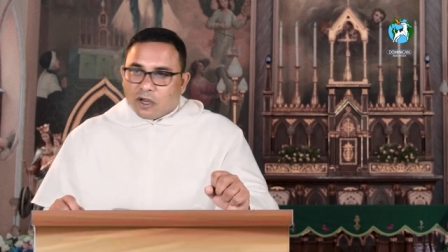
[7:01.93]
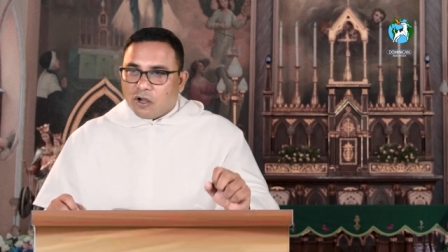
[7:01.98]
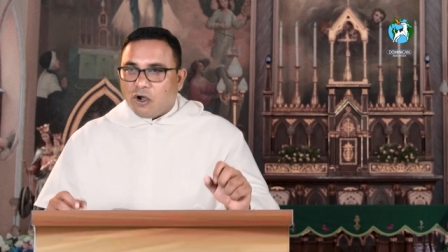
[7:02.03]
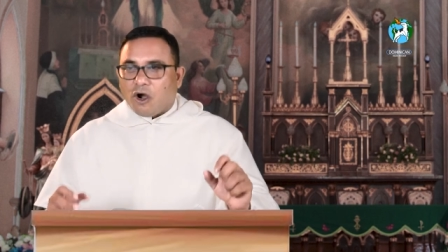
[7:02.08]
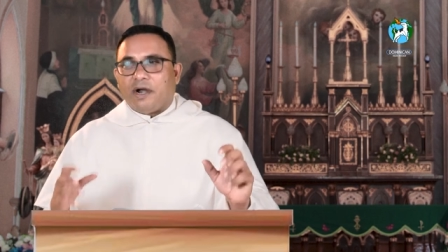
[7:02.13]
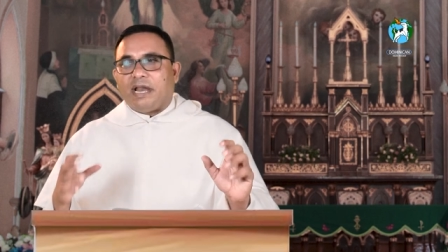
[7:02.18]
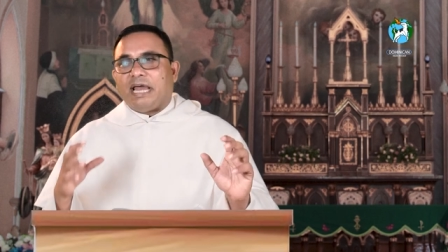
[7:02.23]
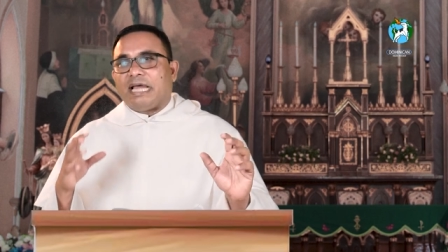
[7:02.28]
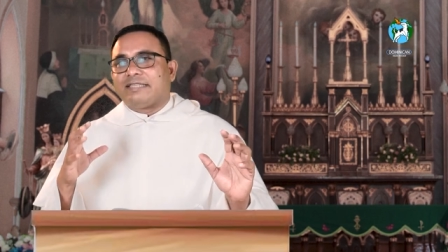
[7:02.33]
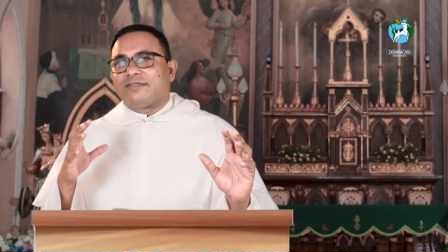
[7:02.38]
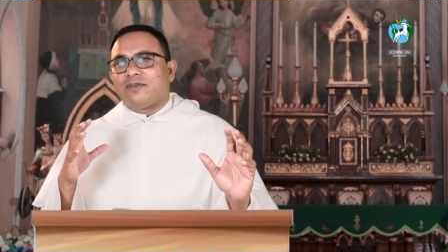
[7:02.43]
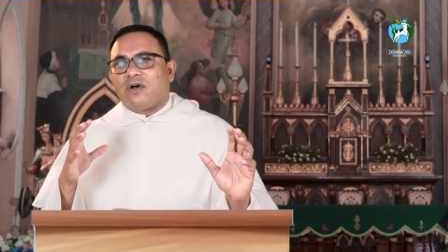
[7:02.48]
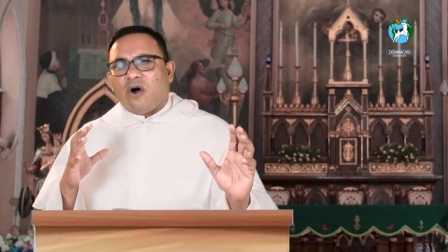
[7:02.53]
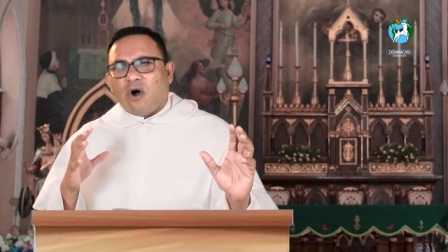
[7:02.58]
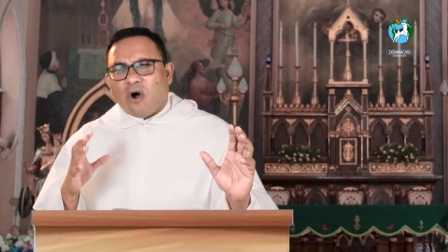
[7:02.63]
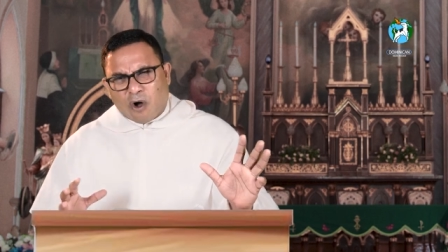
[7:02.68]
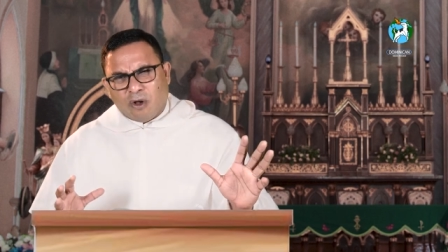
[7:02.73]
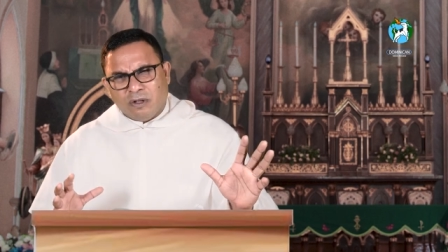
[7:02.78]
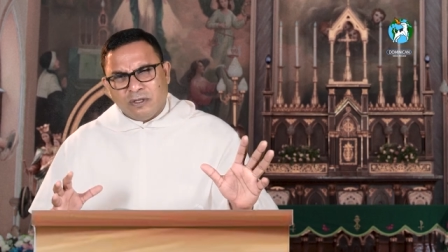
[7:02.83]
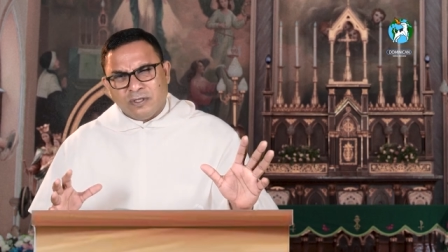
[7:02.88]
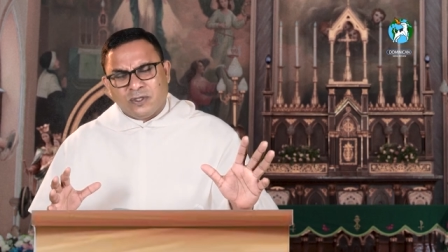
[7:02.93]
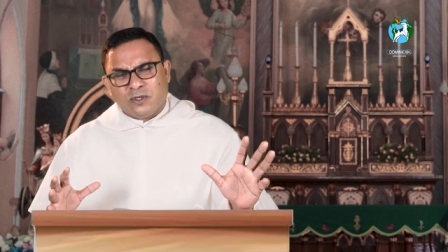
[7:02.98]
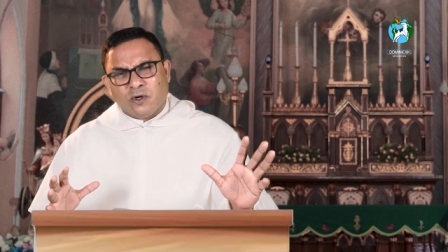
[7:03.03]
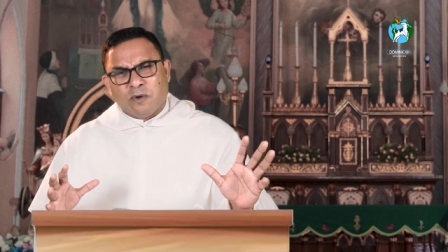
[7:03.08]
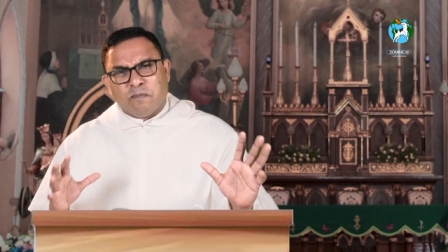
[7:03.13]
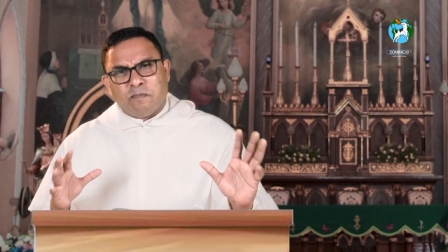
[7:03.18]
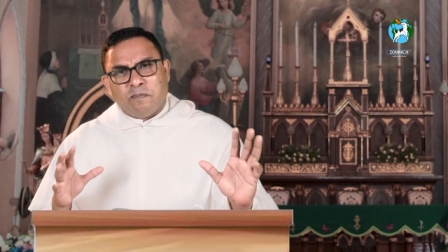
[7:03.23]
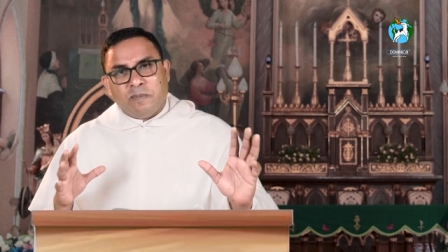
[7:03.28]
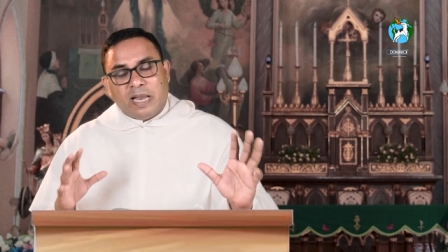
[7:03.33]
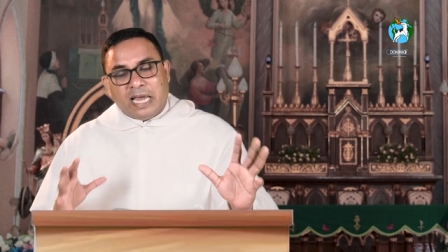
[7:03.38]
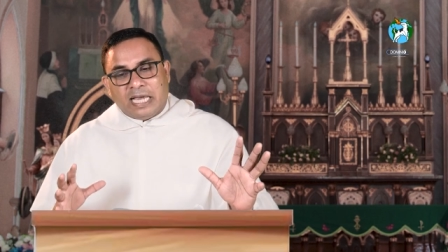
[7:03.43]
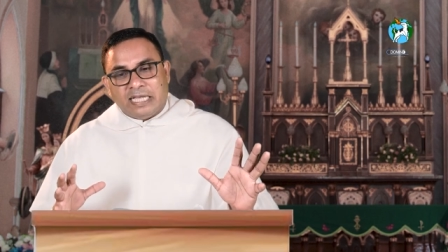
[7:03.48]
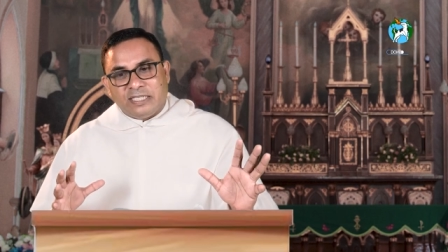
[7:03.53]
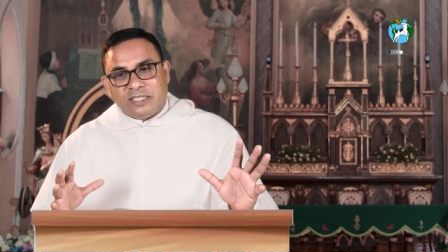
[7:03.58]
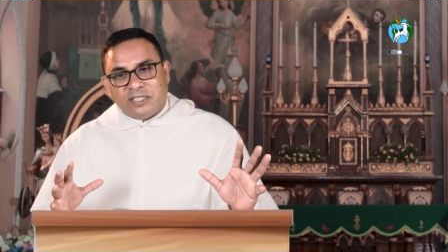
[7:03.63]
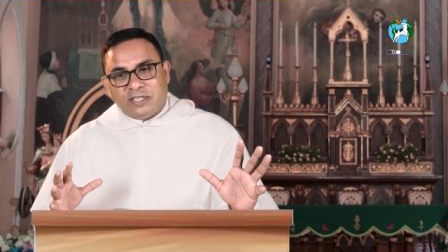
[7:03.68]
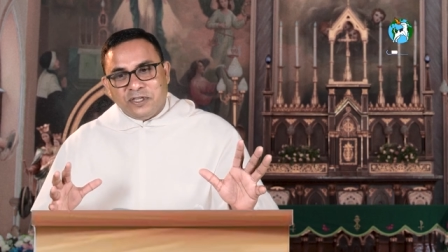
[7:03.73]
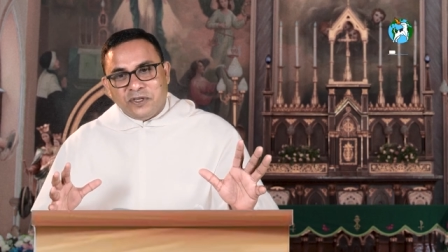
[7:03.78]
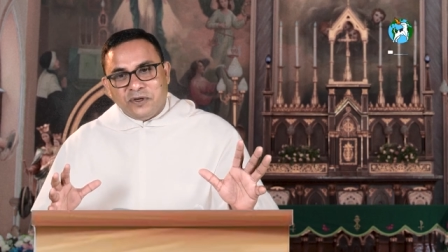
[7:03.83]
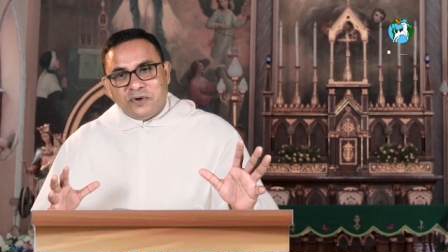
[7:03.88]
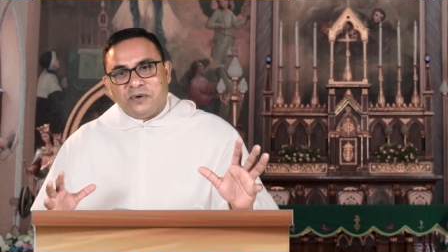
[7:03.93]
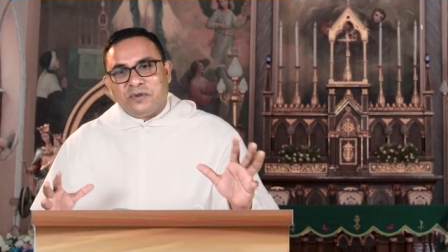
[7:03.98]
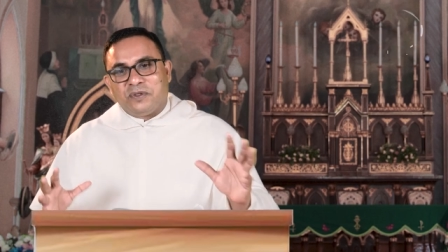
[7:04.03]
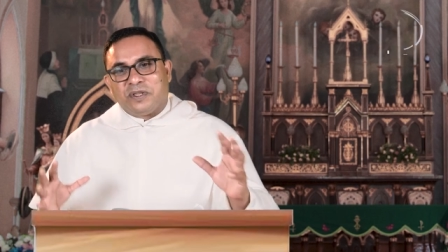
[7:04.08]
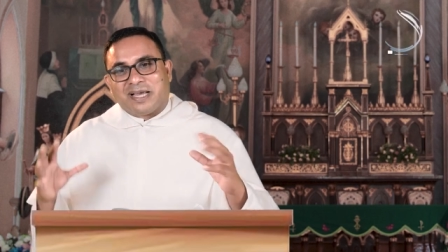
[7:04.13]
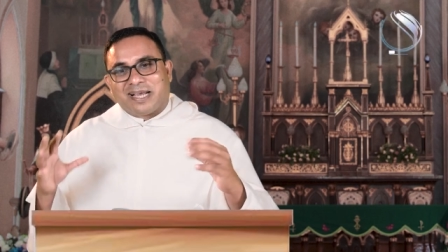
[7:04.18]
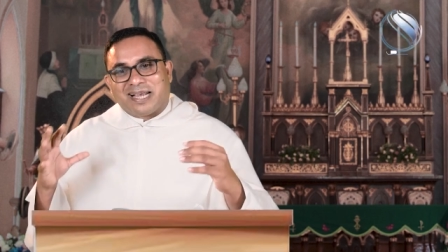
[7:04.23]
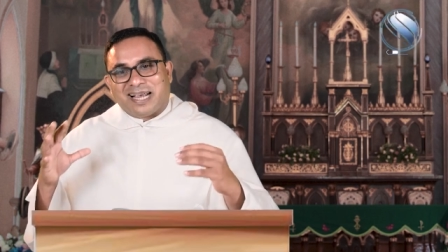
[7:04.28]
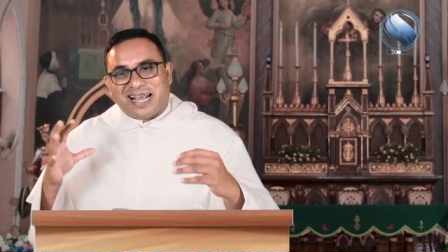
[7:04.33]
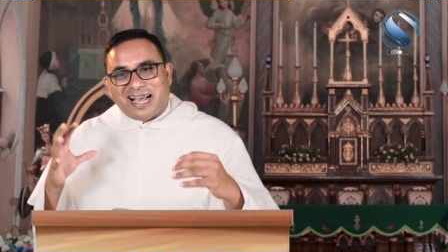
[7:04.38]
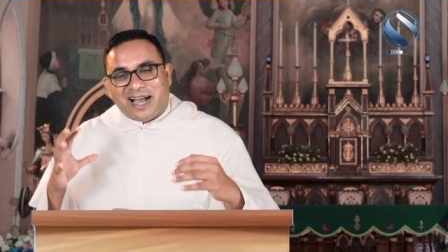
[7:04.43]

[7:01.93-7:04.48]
God has also blessed you the